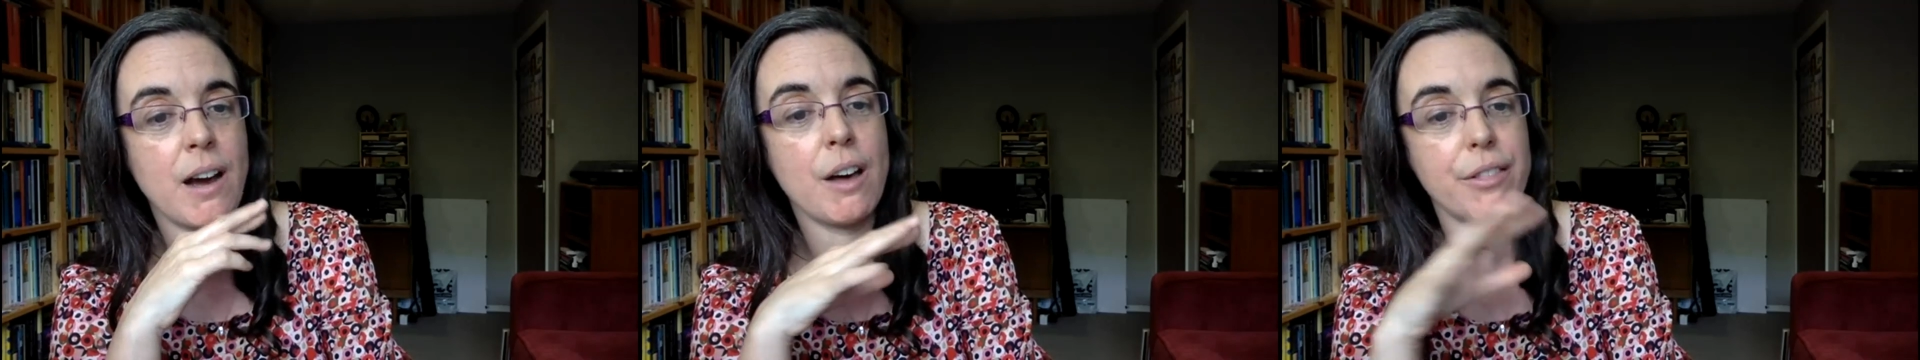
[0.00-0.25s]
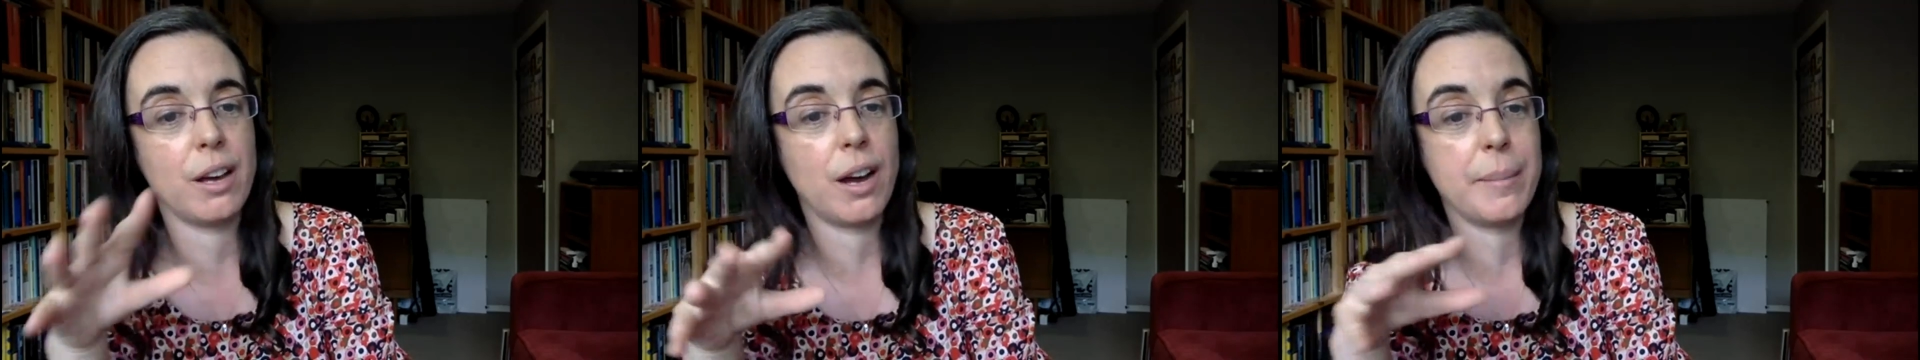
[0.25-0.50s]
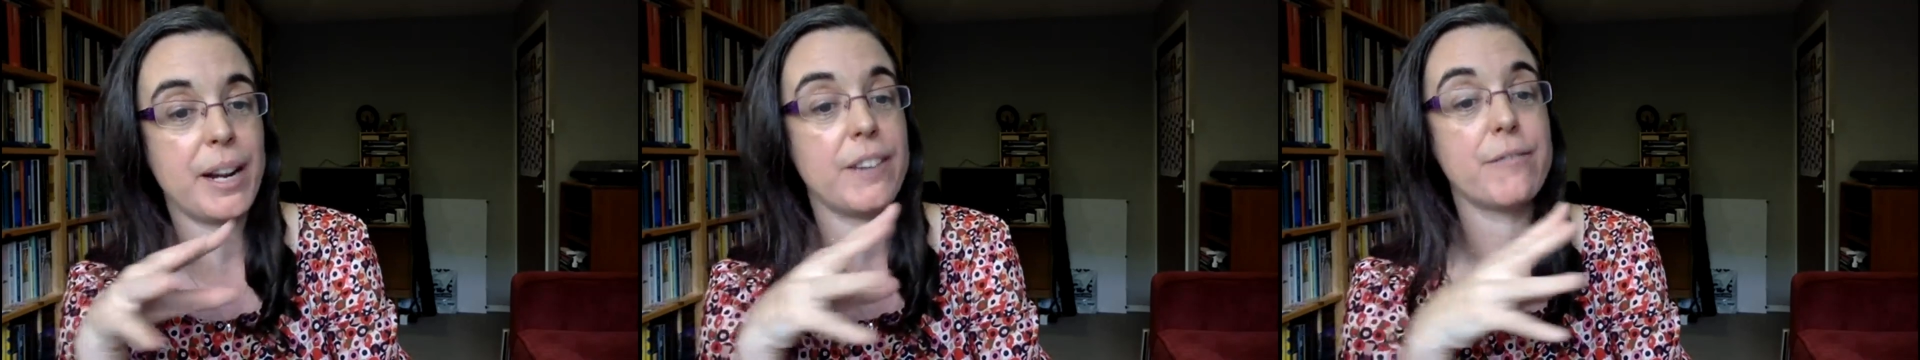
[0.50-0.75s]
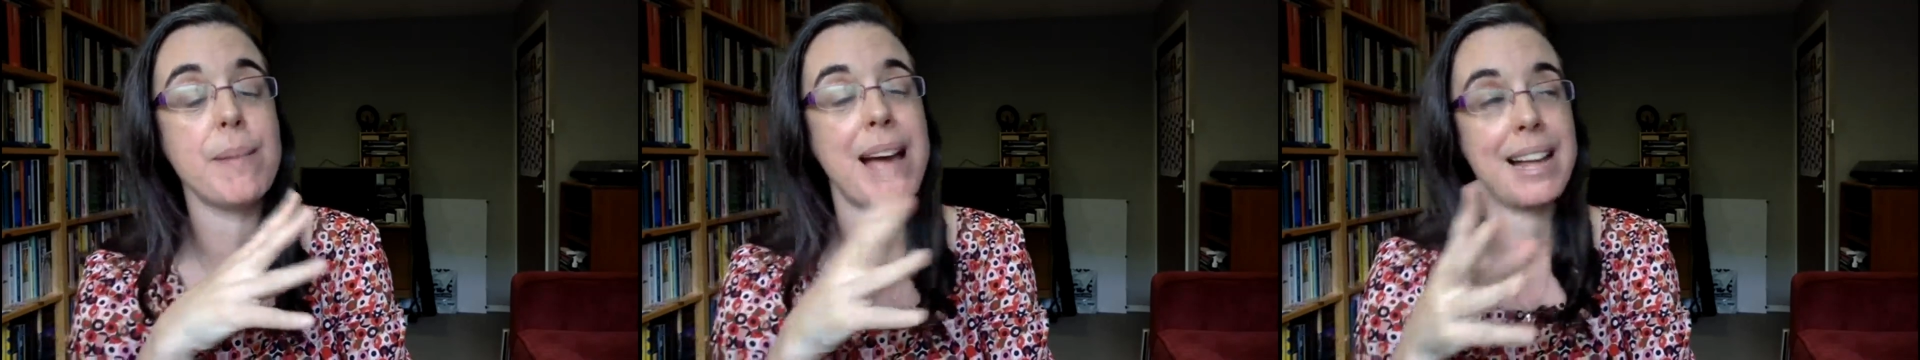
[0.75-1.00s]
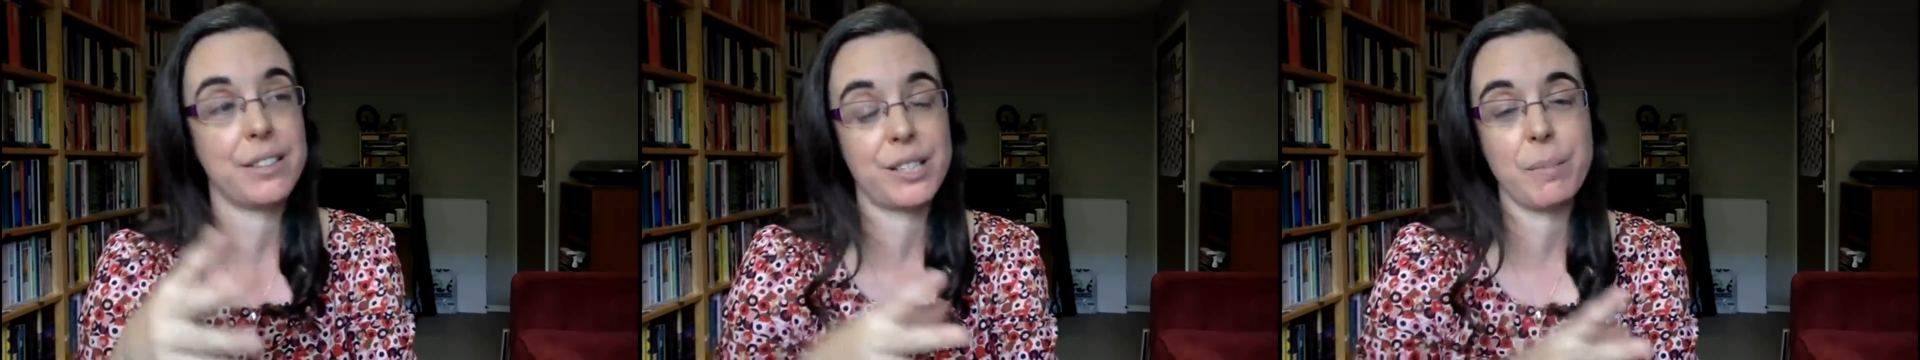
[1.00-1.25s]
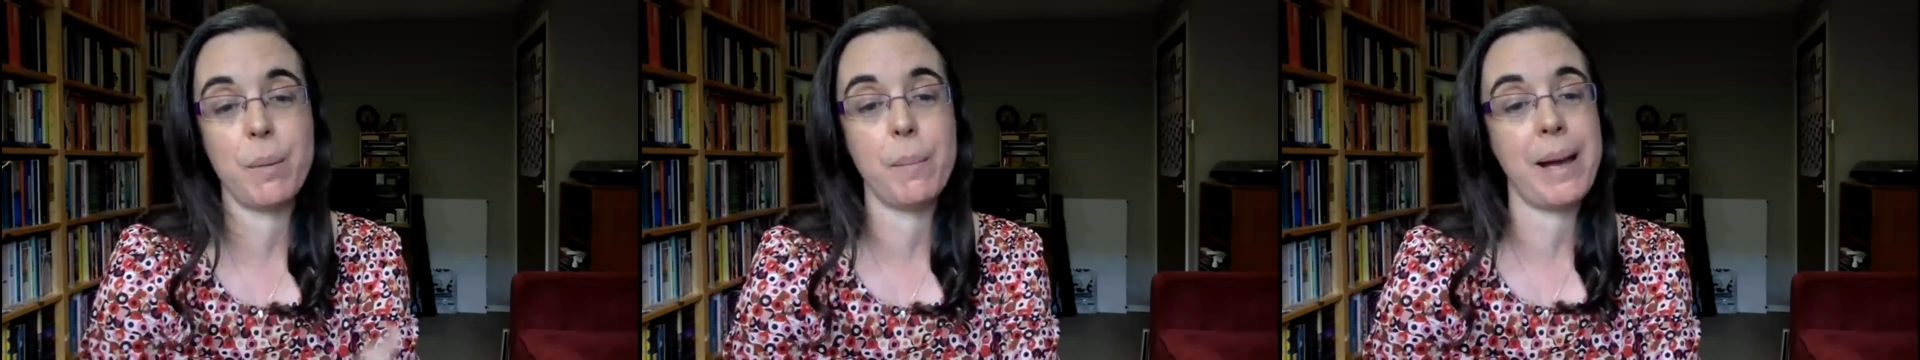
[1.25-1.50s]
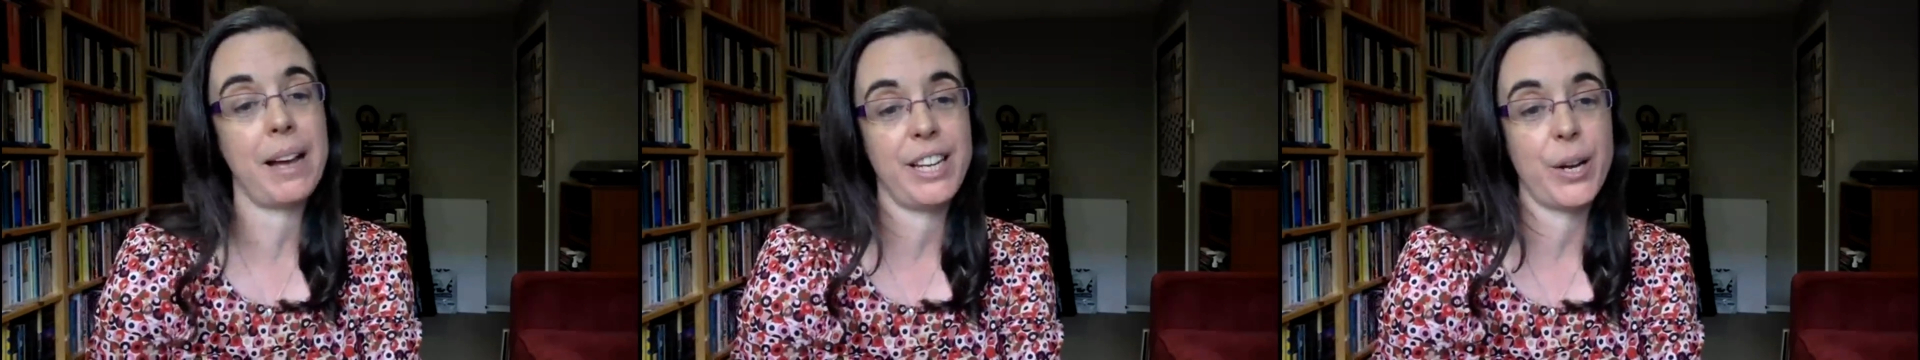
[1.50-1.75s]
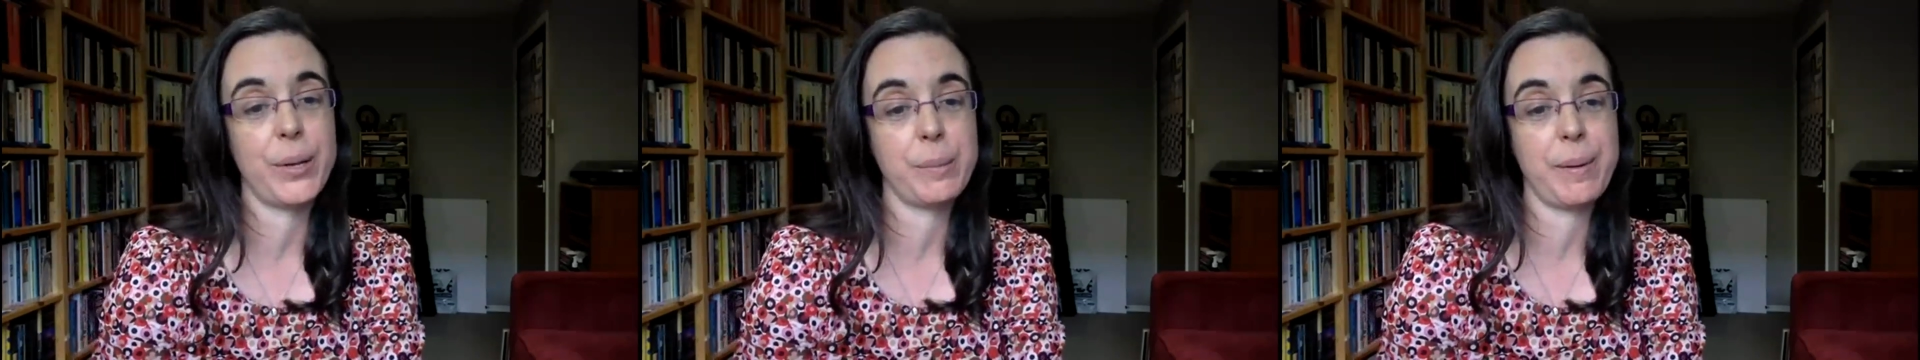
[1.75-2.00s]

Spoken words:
things I've met some,